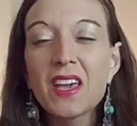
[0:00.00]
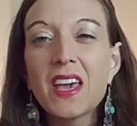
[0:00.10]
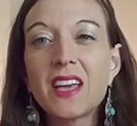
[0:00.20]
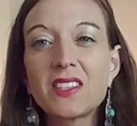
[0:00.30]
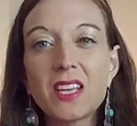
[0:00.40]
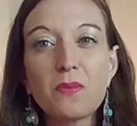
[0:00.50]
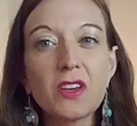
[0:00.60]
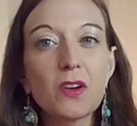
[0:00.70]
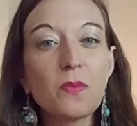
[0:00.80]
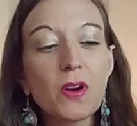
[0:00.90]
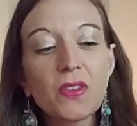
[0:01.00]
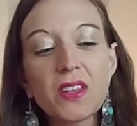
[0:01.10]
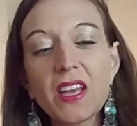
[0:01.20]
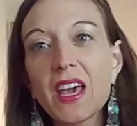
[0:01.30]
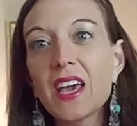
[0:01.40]
and send me your
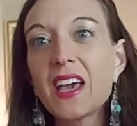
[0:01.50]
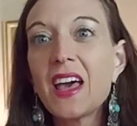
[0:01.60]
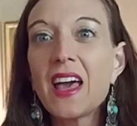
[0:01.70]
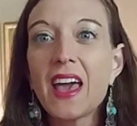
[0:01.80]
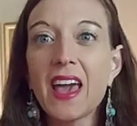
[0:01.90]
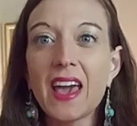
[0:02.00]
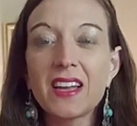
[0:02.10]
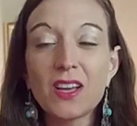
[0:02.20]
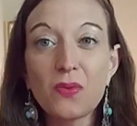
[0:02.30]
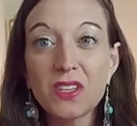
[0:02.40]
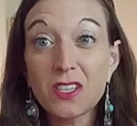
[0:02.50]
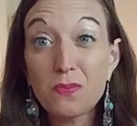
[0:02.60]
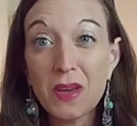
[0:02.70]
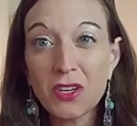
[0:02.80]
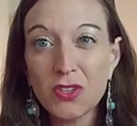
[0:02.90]
birthday and a recent
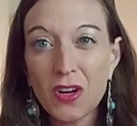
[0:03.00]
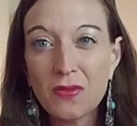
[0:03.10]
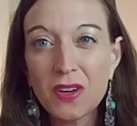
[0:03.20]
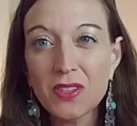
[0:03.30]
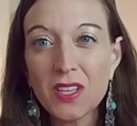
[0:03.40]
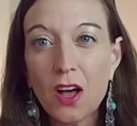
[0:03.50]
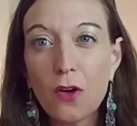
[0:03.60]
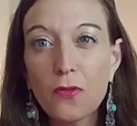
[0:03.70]
picture of yourself,